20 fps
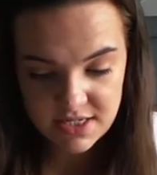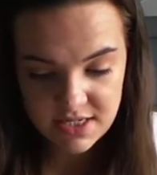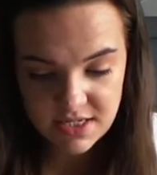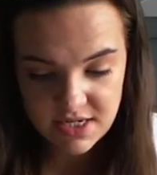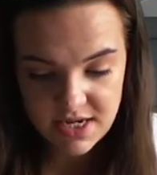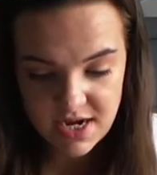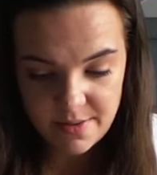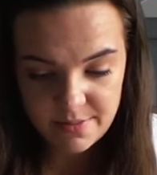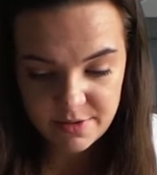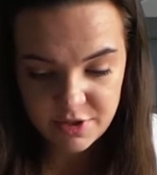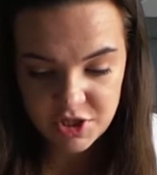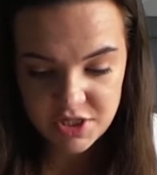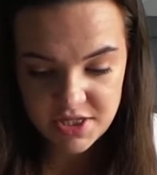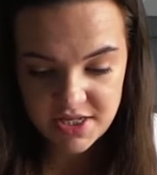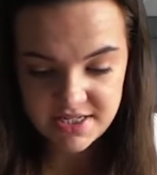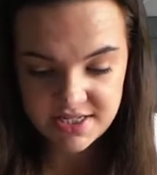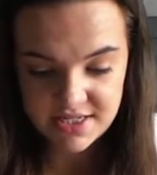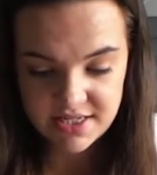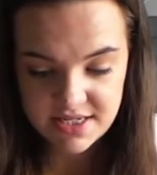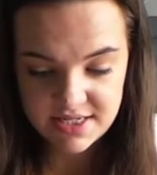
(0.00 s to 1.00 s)
how much
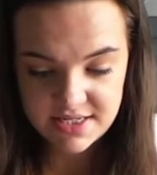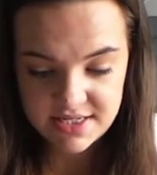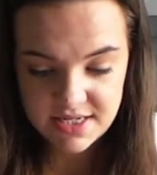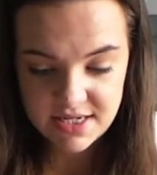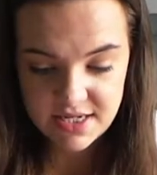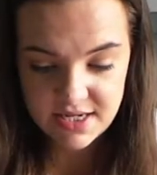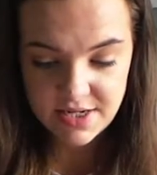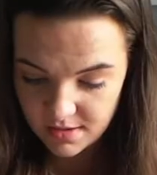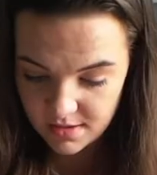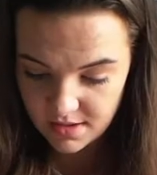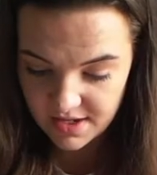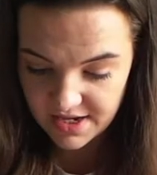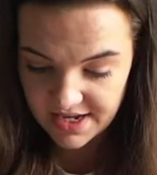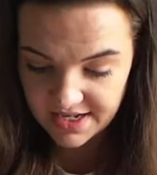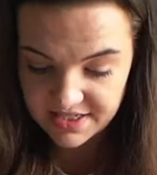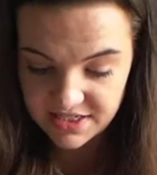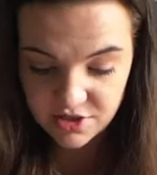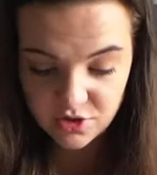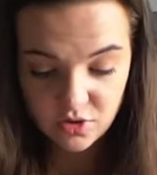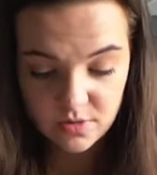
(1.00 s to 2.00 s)
this is. Okay,
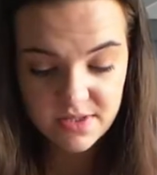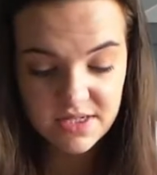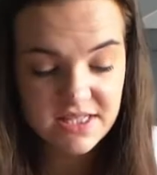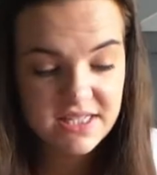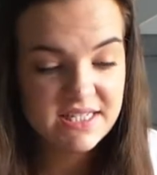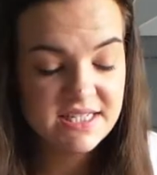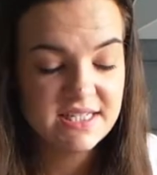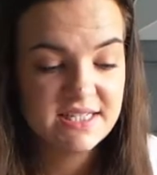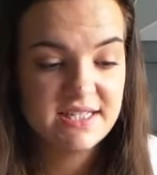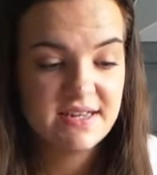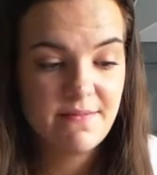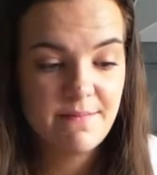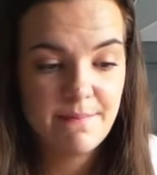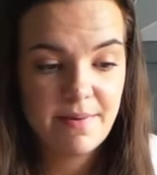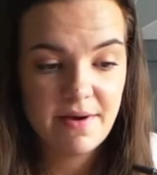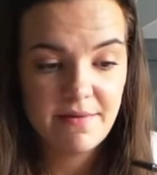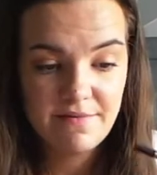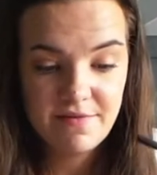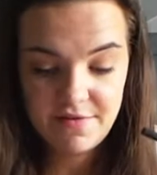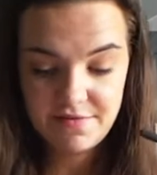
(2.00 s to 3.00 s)
so normally these are
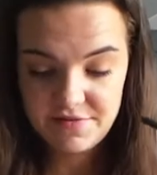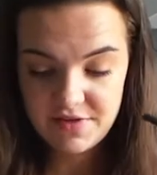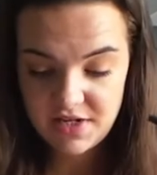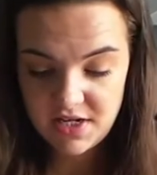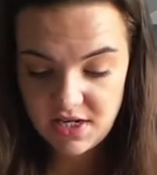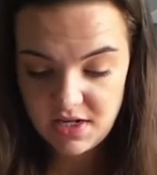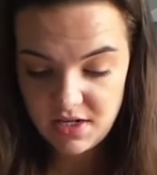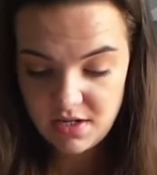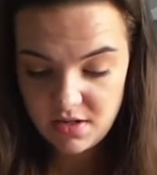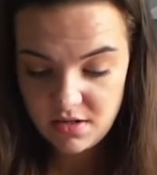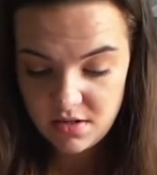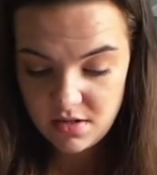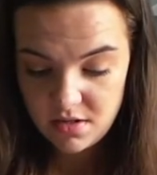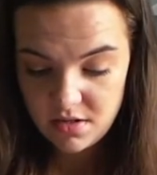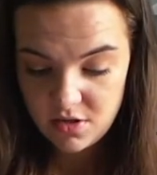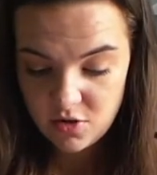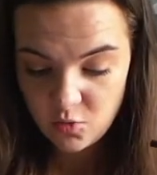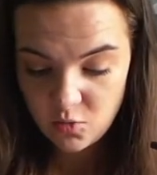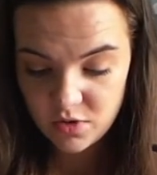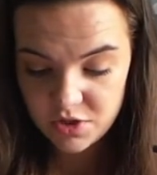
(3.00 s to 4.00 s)
£7.50,
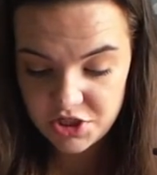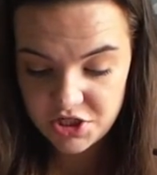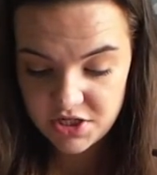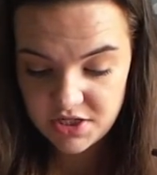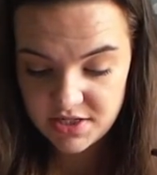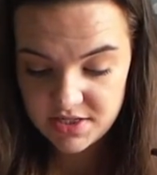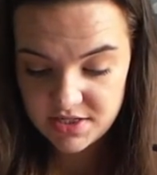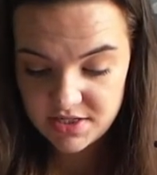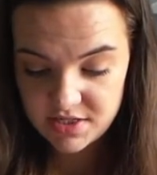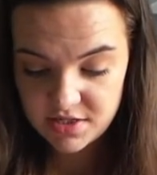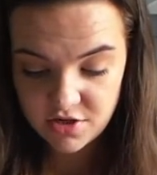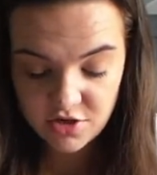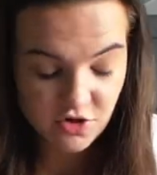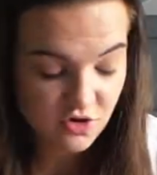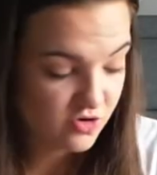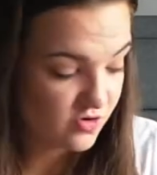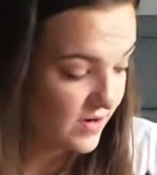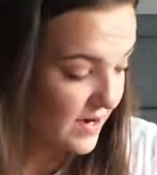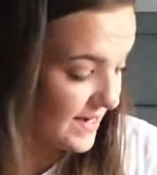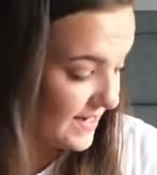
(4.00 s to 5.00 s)
which is
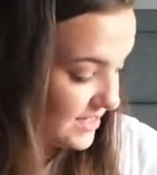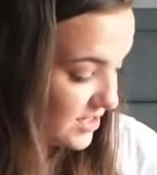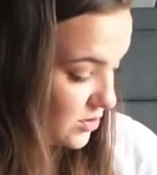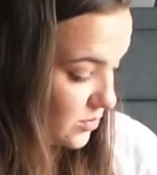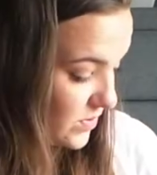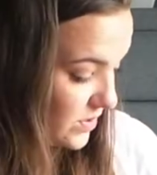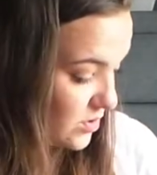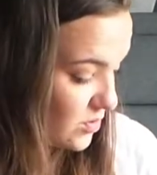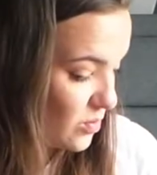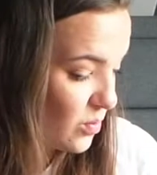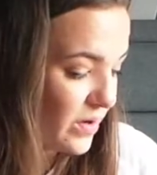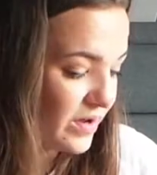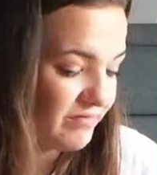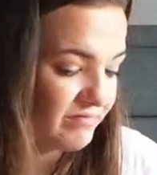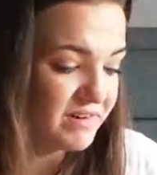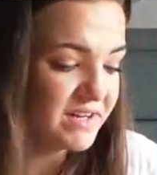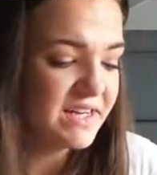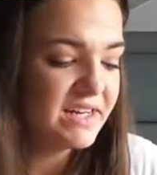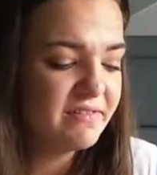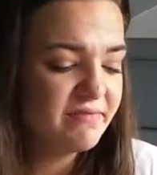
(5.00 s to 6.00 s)
great. So we're
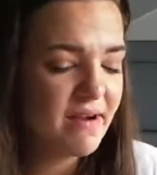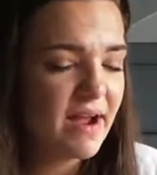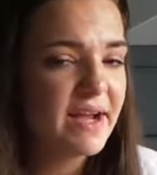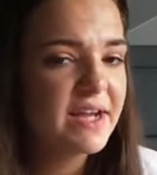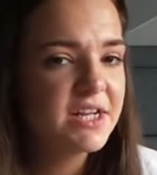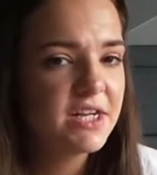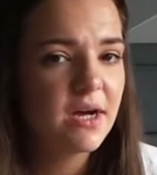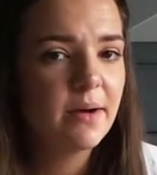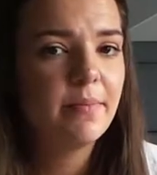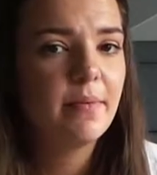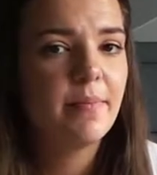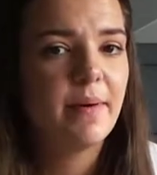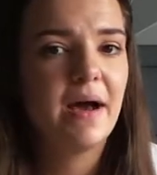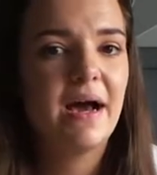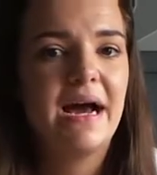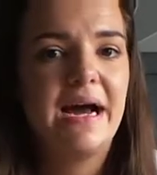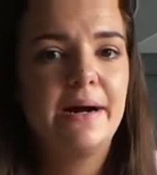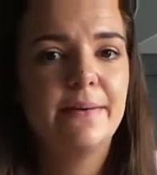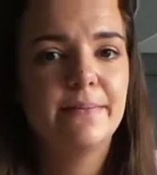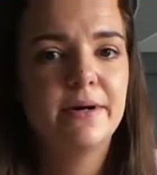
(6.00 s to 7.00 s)
really racking up about
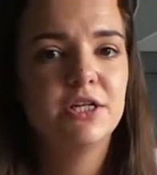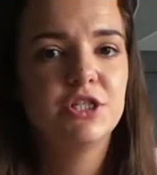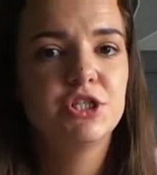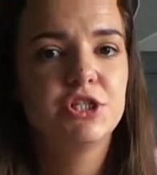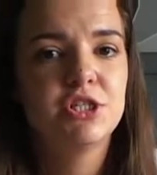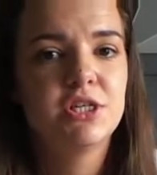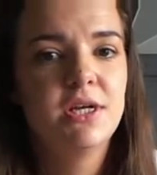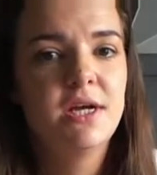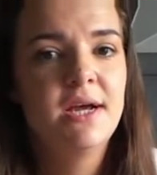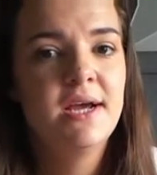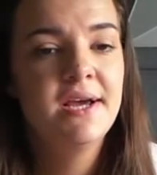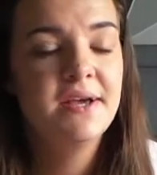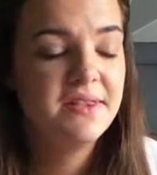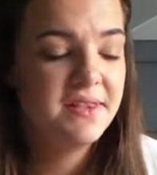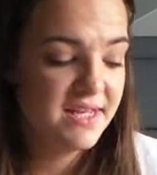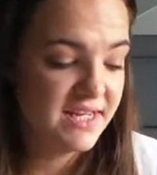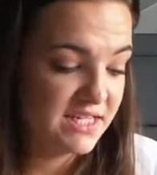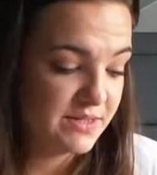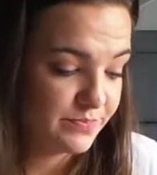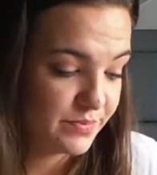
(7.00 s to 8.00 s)
how much
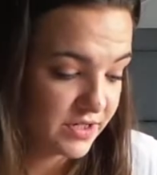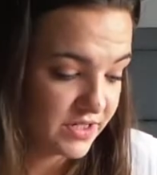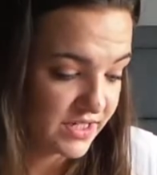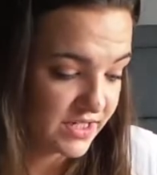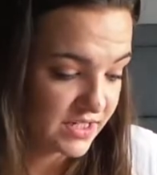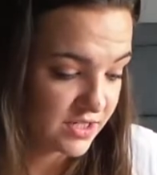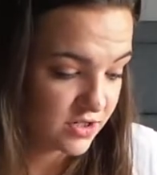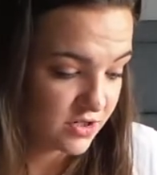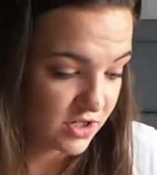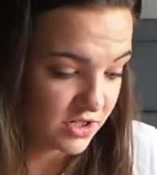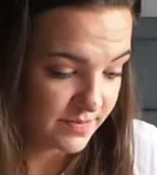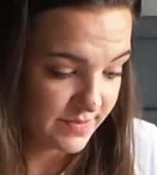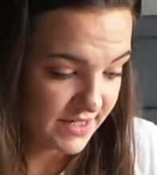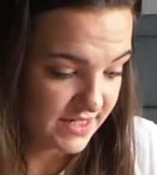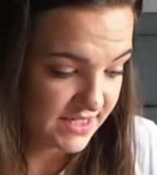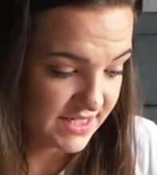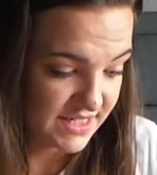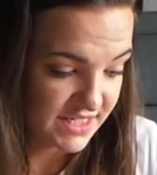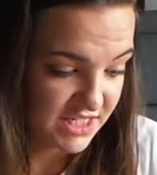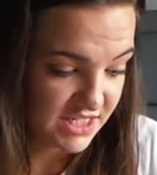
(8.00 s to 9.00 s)
these products cost,
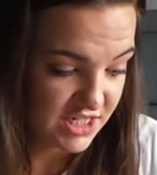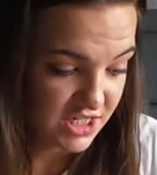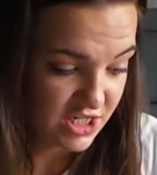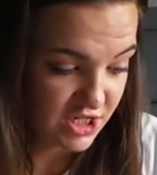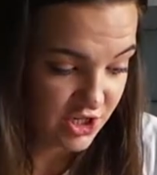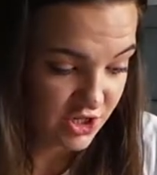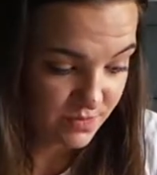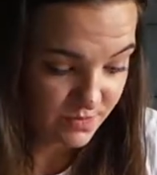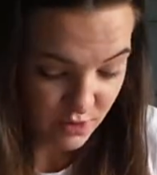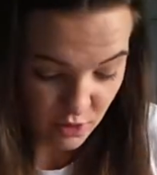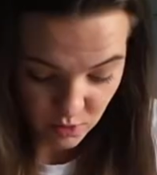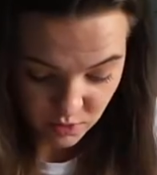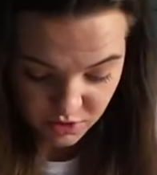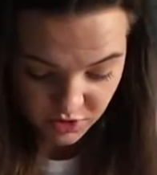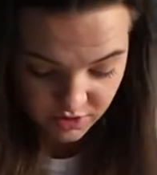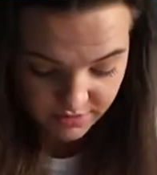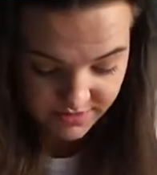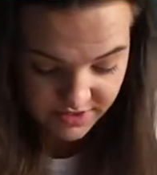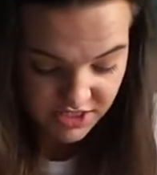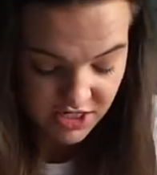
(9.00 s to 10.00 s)
because there's
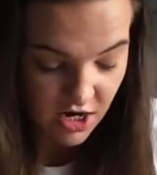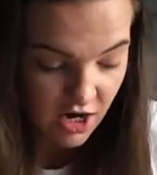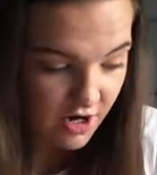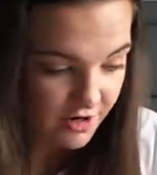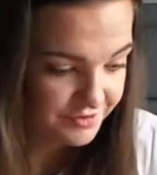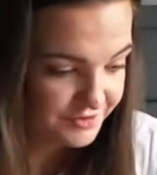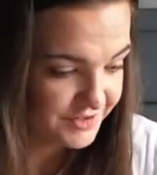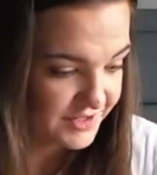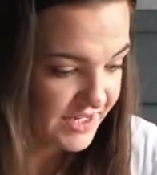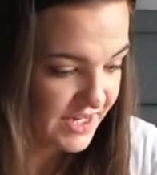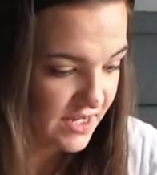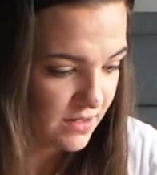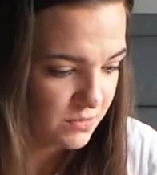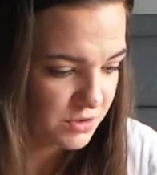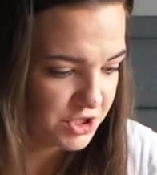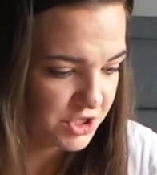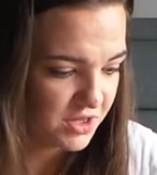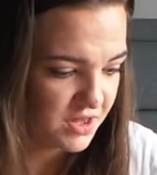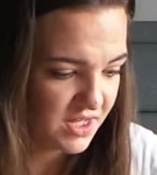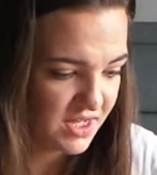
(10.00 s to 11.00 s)
also a mascara in here
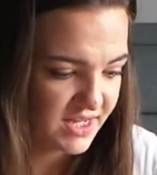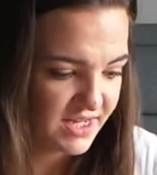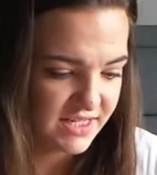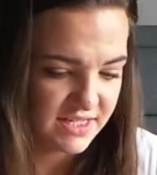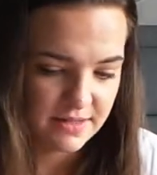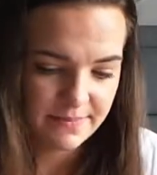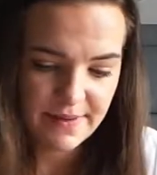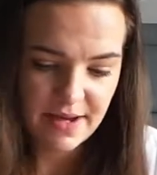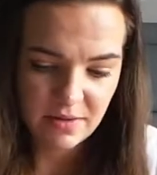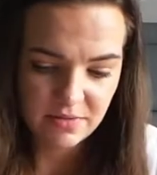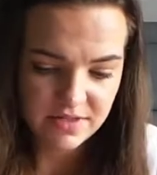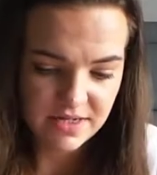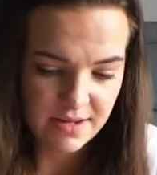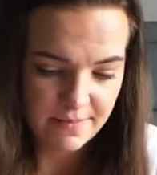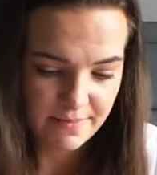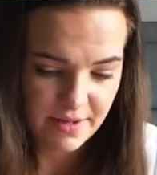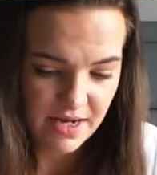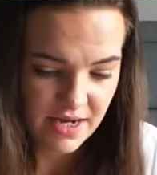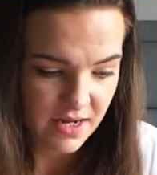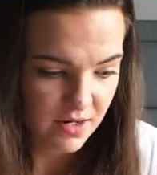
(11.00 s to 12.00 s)
which I think is about
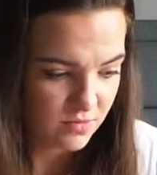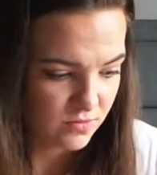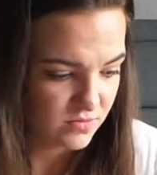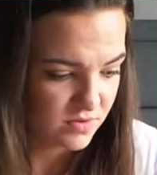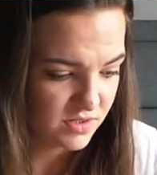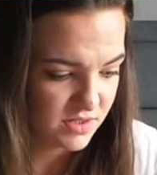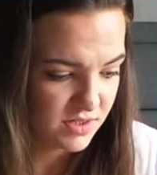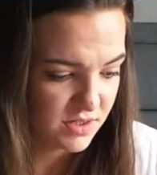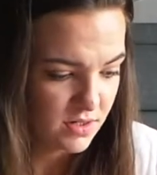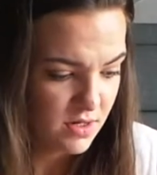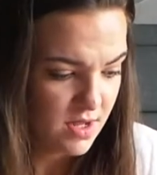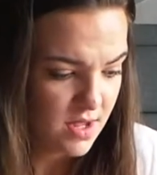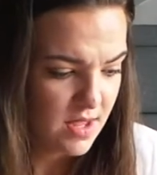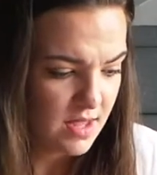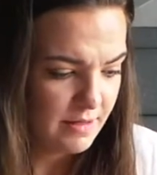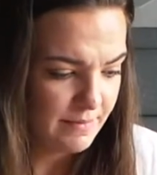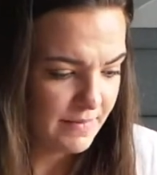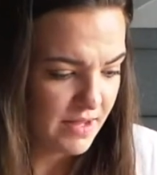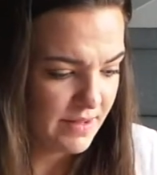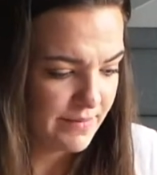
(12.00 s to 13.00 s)
£10,
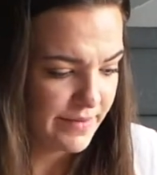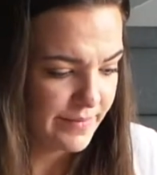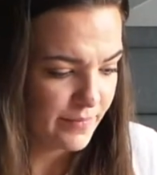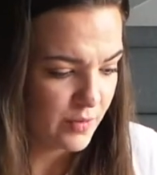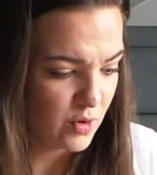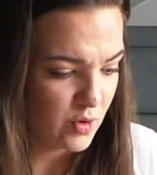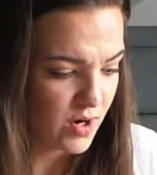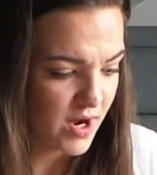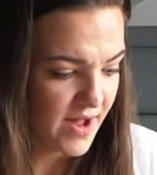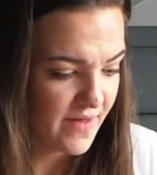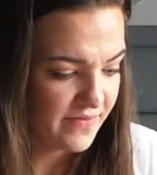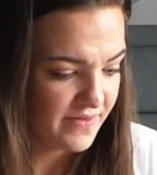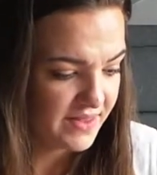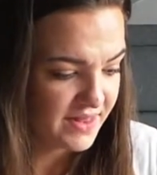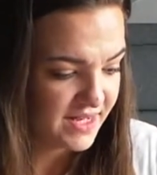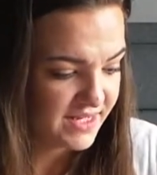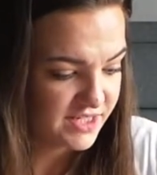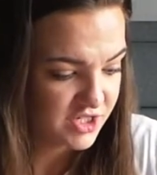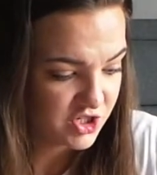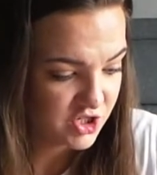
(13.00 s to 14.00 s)
maybe more, and then
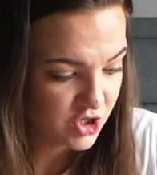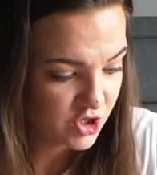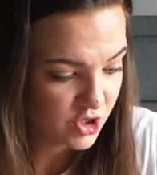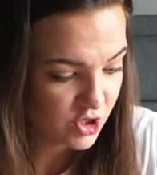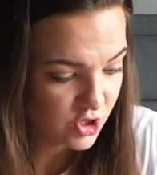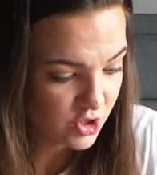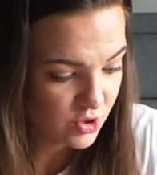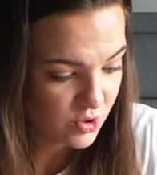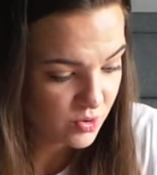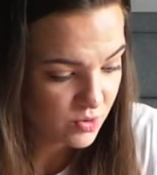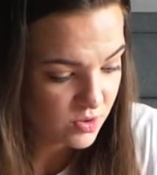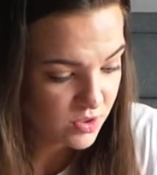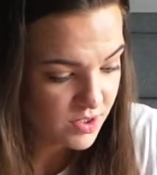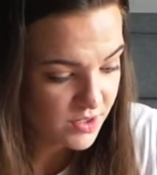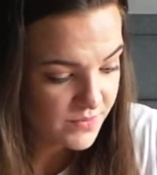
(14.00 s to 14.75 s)
there's 2